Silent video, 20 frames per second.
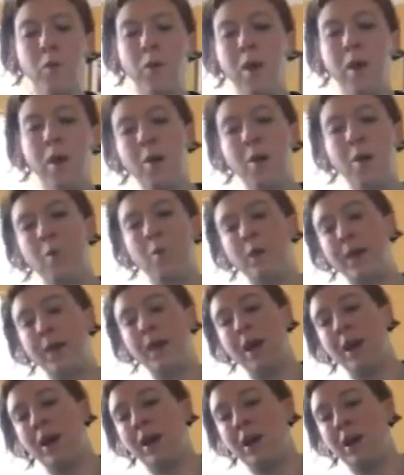We
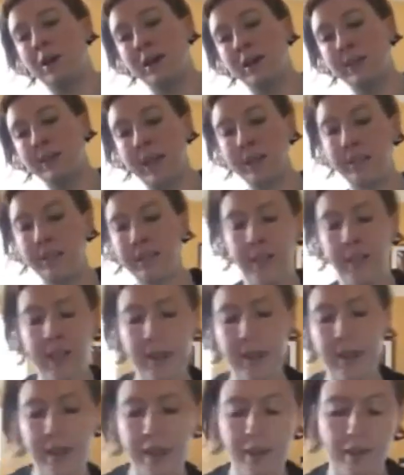are conducting an
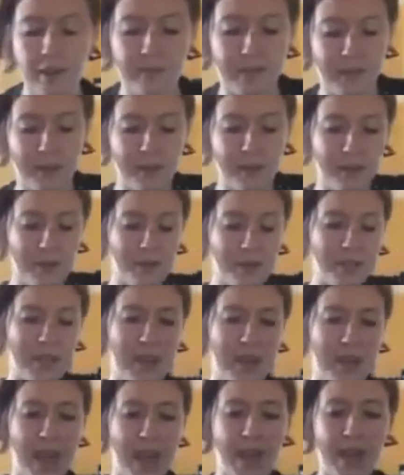interview
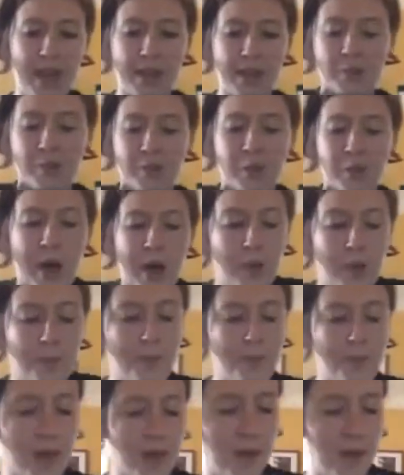today to help
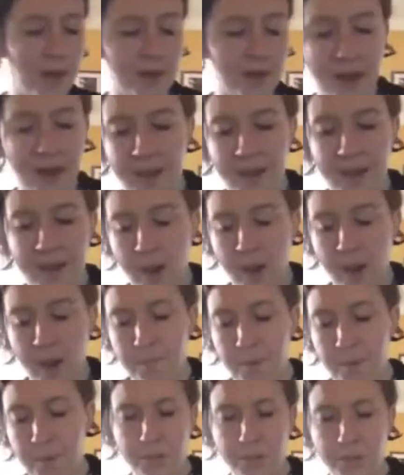kind of in our
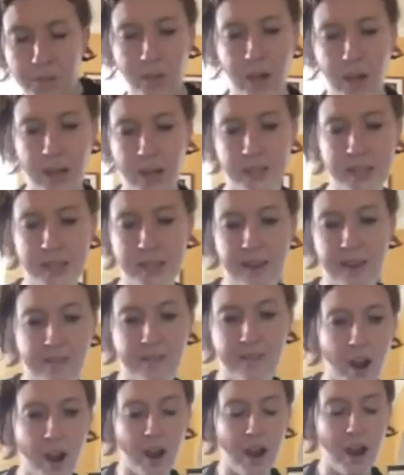promotional content for
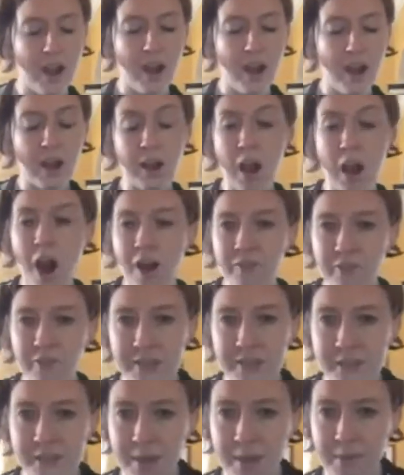our
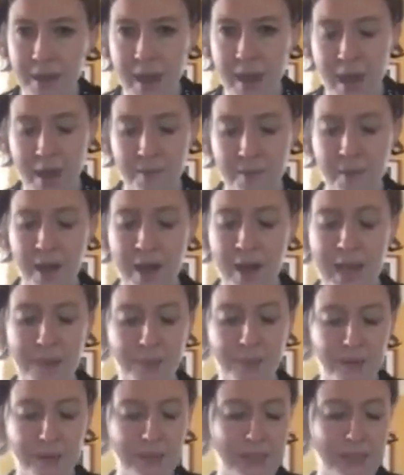conference coming up on
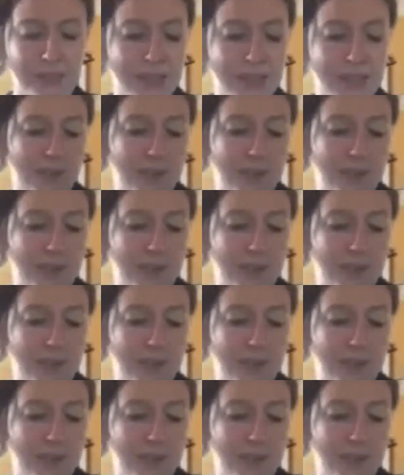April 7th